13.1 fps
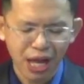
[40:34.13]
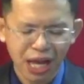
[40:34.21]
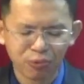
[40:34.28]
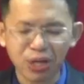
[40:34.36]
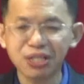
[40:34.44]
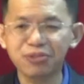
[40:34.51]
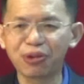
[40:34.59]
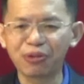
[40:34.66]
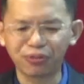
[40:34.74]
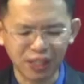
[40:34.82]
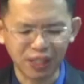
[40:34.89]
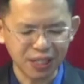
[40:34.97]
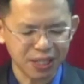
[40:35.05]
In verse
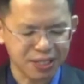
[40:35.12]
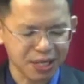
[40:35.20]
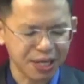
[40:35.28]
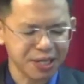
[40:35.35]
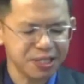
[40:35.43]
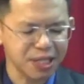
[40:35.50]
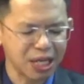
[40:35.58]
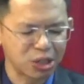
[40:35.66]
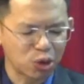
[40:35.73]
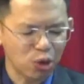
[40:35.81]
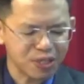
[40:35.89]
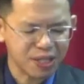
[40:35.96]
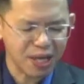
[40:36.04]
15, it says, "In
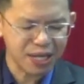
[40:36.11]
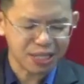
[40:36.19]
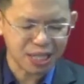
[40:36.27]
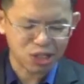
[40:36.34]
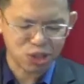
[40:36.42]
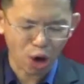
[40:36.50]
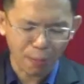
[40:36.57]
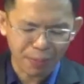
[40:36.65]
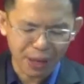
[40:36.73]
those days I saw